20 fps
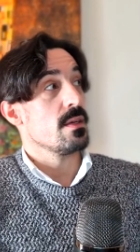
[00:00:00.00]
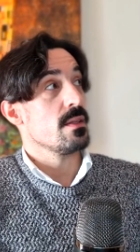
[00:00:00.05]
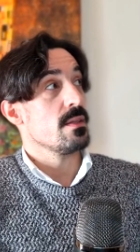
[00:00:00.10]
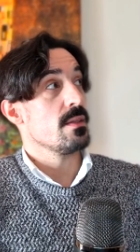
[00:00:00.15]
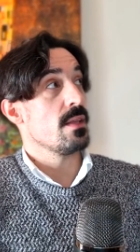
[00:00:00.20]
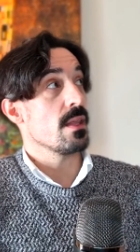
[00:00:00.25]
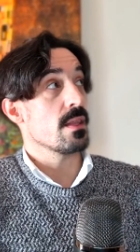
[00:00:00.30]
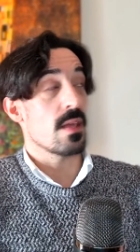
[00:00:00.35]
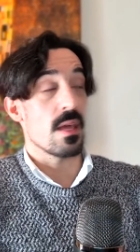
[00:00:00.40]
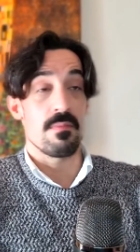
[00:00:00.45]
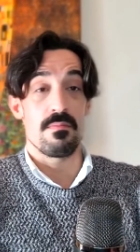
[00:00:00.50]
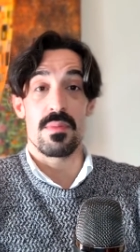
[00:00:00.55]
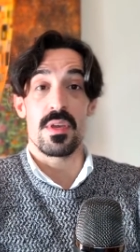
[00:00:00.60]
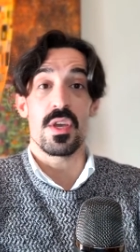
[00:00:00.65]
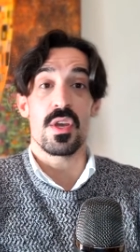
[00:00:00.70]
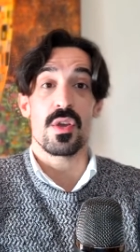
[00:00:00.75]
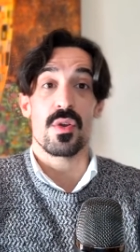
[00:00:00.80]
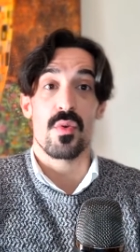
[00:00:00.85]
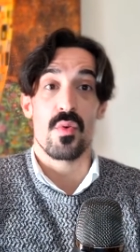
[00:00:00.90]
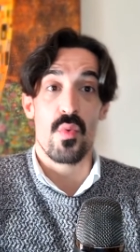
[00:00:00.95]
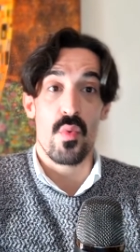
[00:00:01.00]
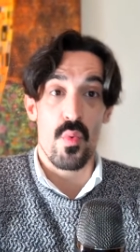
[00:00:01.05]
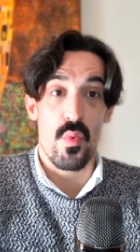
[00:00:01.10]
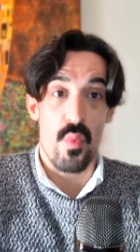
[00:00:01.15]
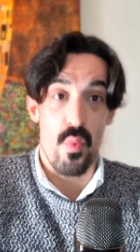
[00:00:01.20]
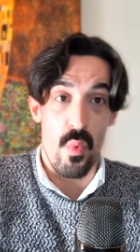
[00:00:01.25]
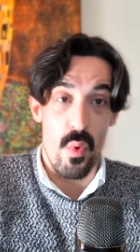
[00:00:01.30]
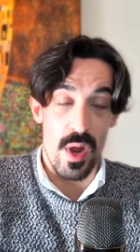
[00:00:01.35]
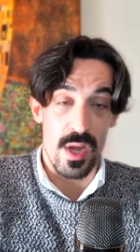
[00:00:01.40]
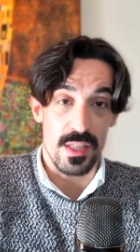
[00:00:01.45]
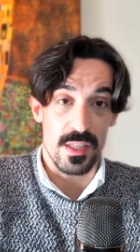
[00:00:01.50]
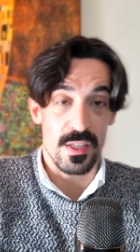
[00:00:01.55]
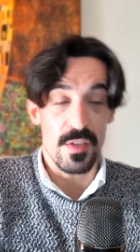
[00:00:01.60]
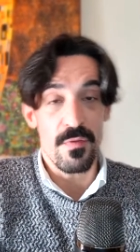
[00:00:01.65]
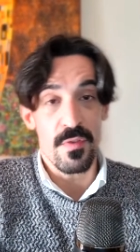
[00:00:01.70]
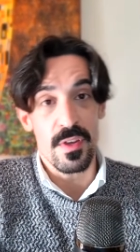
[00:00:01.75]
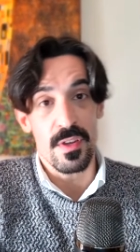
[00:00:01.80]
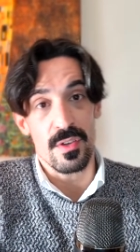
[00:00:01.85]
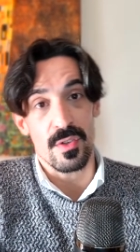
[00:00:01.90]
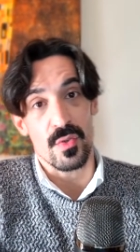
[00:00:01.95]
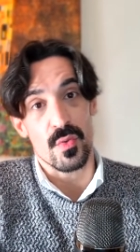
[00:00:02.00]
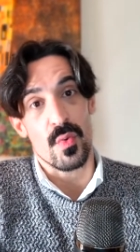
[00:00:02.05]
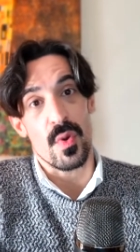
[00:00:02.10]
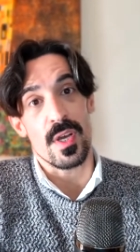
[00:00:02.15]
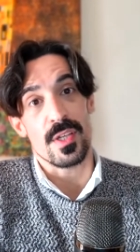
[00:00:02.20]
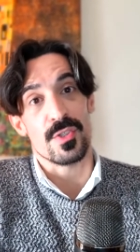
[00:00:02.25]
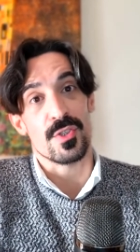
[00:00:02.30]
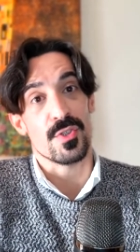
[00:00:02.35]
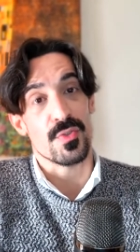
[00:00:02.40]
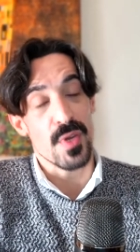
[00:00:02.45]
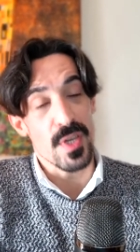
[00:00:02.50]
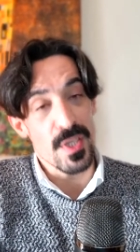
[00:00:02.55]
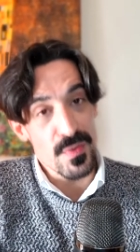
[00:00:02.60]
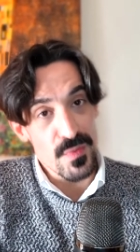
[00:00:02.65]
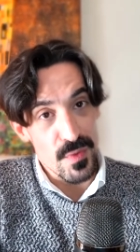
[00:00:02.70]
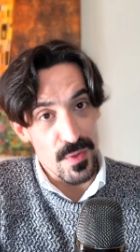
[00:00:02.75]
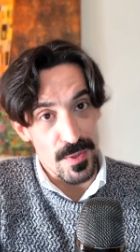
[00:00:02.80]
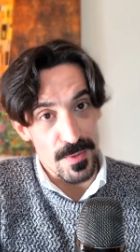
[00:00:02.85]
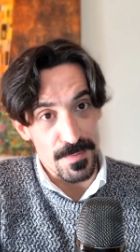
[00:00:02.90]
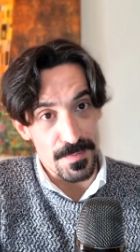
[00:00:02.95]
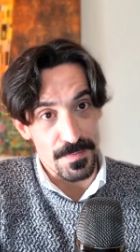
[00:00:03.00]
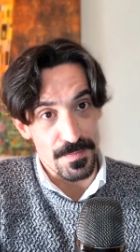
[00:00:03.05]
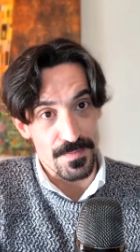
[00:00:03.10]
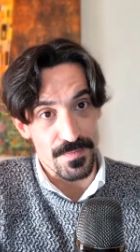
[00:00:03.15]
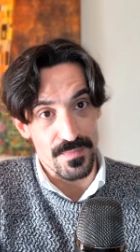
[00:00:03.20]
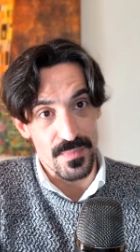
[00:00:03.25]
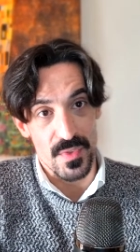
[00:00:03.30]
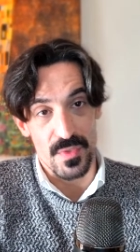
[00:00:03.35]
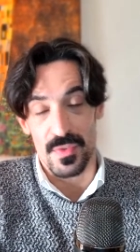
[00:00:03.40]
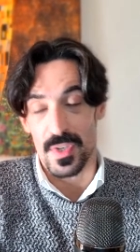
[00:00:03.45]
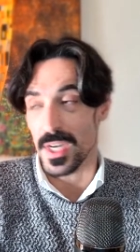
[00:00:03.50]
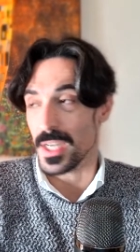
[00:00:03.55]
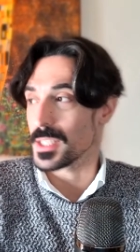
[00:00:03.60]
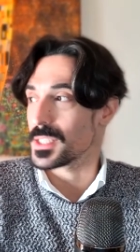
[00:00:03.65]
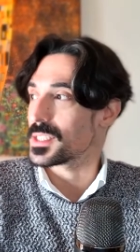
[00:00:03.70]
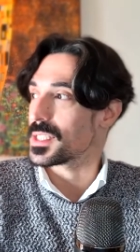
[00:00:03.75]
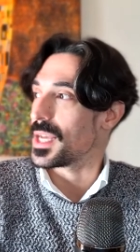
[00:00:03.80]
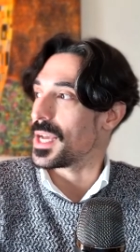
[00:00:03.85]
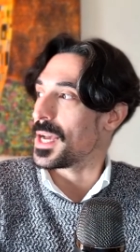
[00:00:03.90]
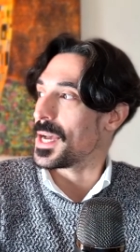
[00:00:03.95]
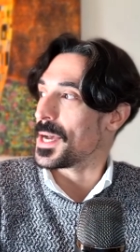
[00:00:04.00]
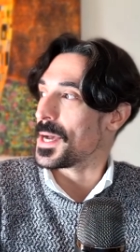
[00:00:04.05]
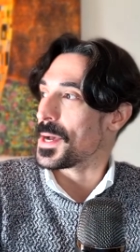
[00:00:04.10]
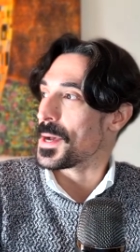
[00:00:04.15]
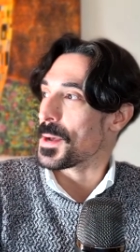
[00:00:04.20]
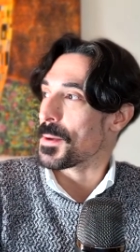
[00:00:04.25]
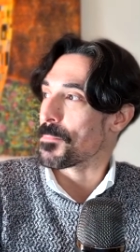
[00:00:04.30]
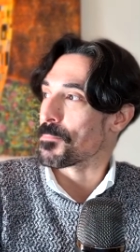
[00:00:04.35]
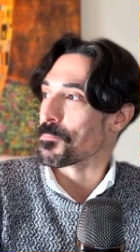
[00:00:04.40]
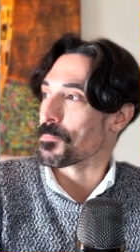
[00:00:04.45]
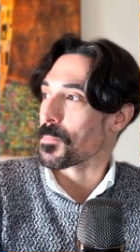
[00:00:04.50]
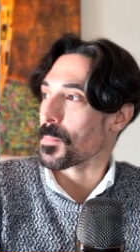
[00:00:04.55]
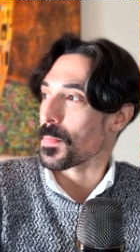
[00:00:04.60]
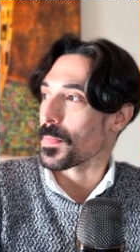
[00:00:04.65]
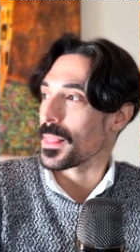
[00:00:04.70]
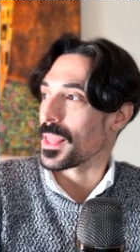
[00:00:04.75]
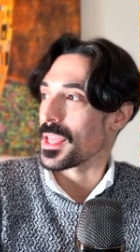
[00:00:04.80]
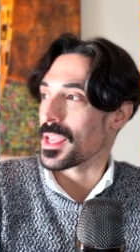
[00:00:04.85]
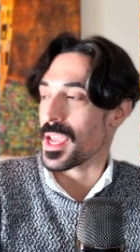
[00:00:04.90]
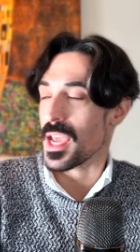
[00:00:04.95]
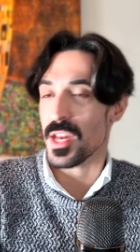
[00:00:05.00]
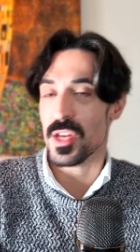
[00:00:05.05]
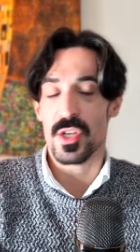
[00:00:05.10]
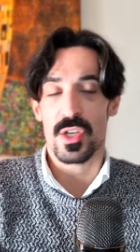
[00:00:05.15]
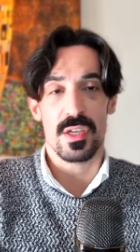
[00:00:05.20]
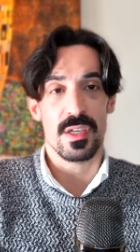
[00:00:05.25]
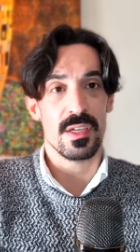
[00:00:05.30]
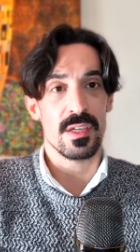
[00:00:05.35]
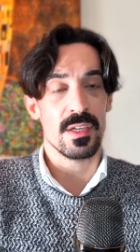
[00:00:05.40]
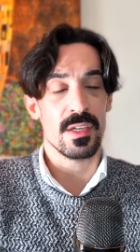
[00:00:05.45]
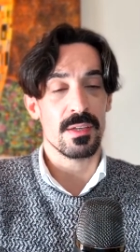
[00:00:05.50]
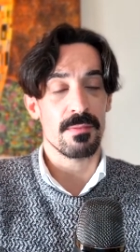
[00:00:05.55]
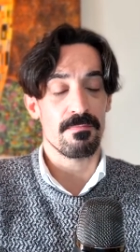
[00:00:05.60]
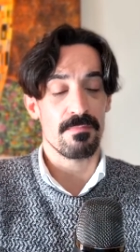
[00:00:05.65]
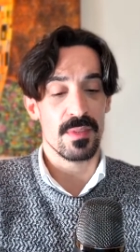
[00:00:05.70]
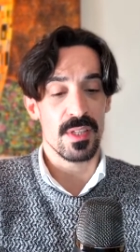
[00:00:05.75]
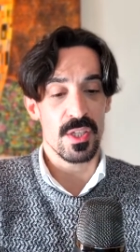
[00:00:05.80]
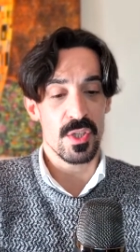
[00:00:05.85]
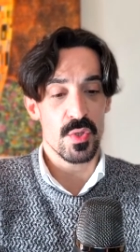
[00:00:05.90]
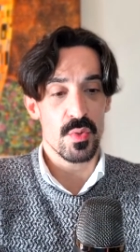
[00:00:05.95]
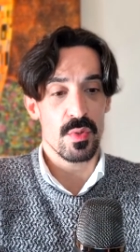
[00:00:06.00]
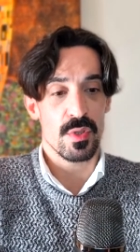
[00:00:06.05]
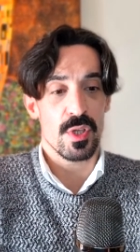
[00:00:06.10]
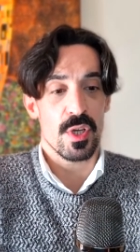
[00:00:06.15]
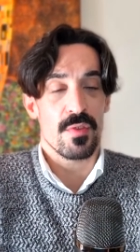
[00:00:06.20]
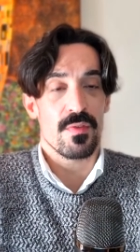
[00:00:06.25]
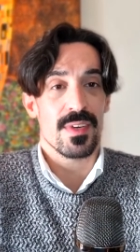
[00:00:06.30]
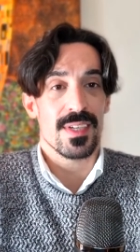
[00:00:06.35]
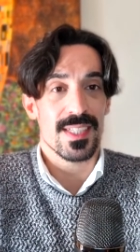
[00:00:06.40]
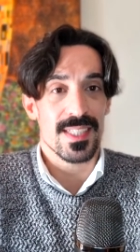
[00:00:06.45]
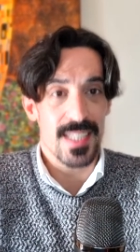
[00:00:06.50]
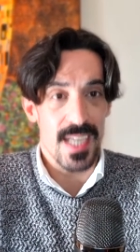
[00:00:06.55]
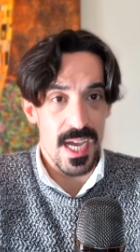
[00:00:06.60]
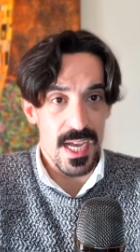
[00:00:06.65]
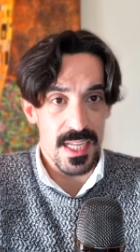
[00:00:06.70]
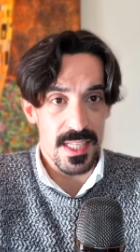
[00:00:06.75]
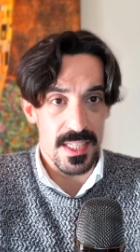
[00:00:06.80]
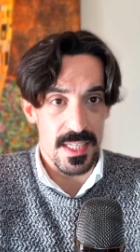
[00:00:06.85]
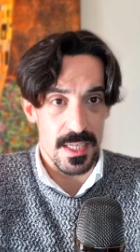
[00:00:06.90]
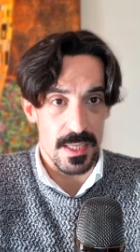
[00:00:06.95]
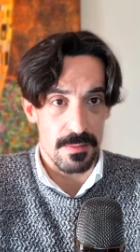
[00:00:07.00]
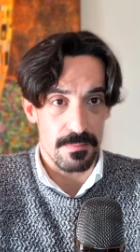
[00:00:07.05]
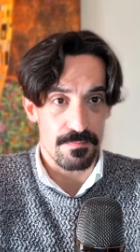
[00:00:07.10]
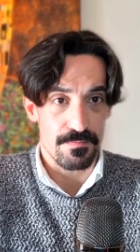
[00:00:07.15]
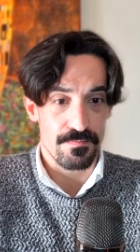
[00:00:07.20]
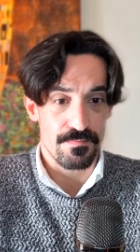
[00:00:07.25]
That can be quite difficult, quite stressful, right? It can lead to a lot of anxiety.